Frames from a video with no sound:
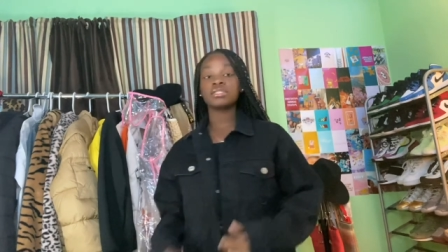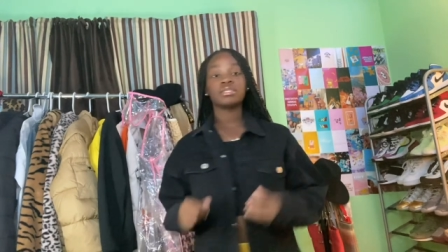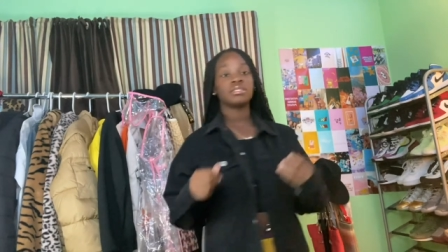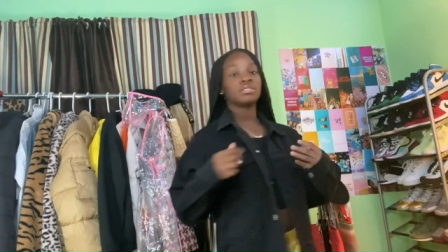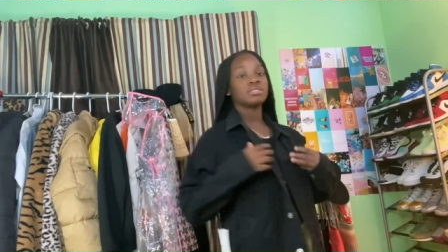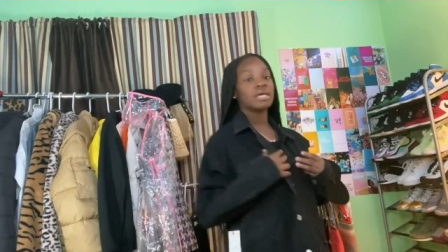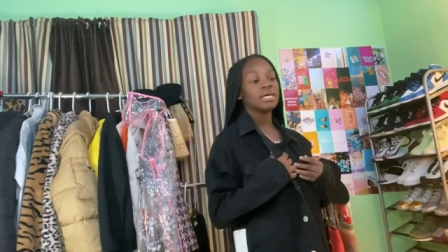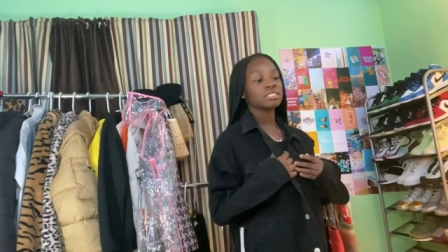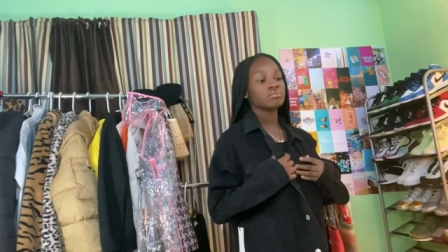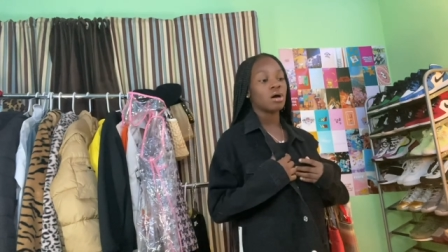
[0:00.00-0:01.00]
is a
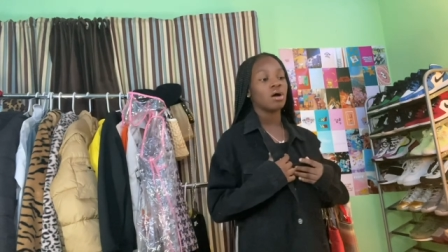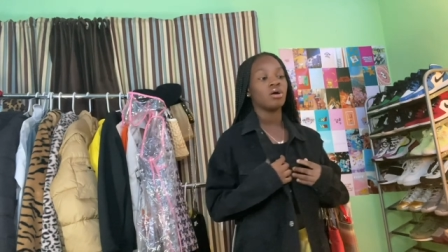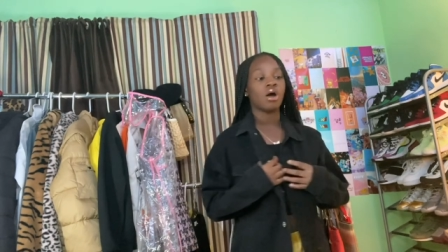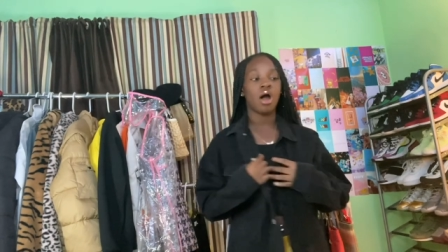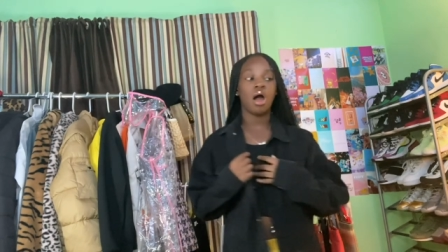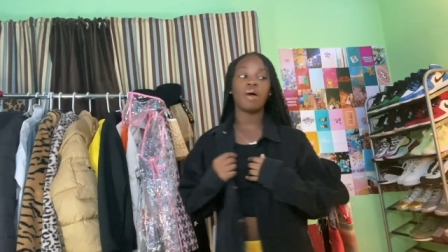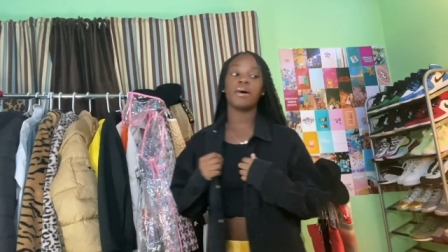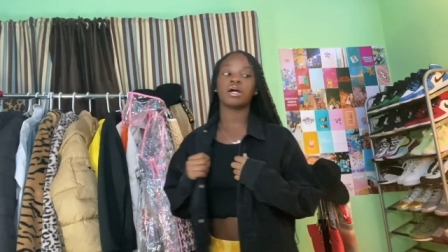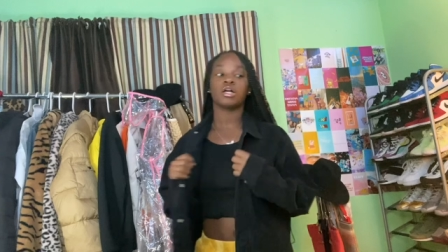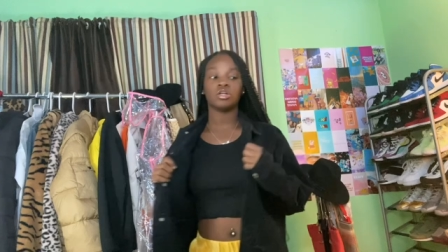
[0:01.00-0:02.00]
size small. All my
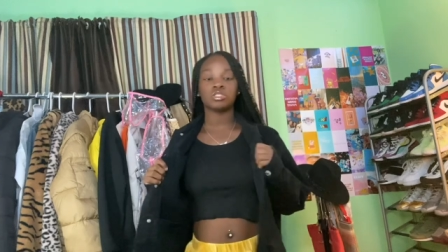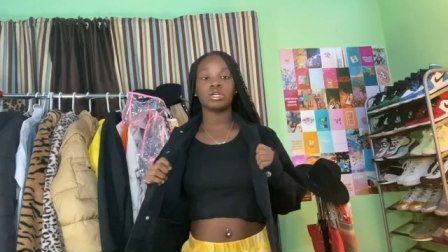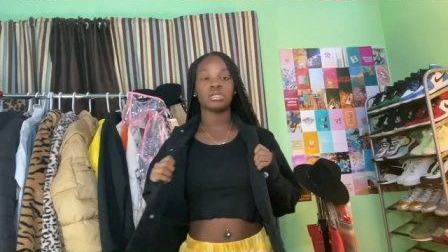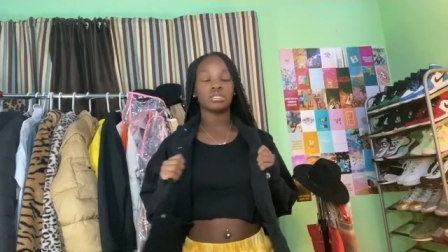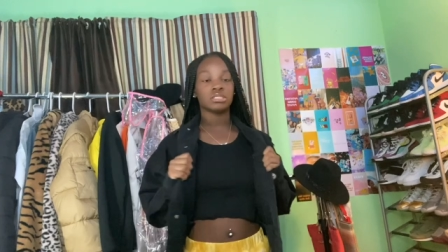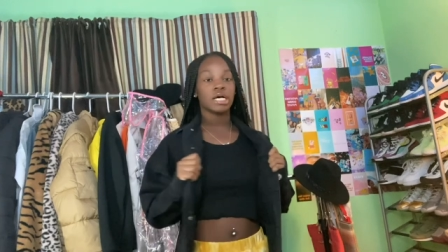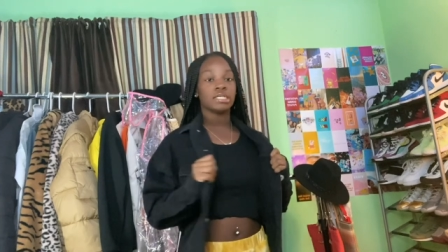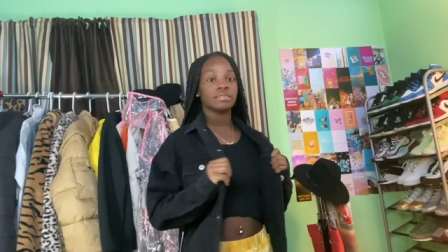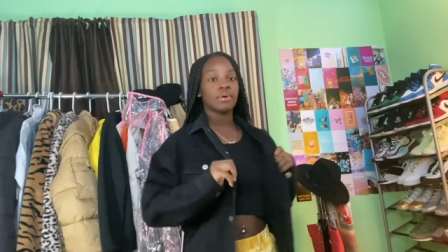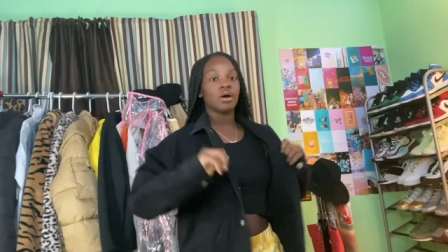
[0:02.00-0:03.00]
clothes are in a size
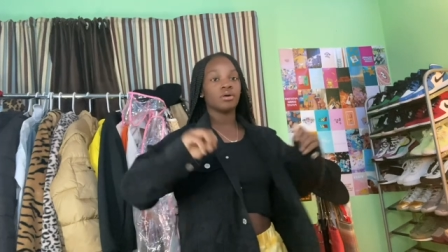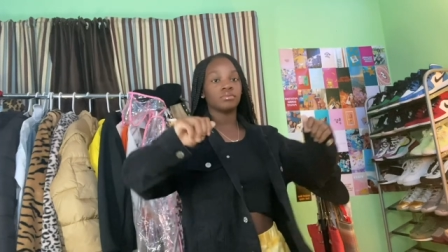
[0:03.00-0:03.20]
small.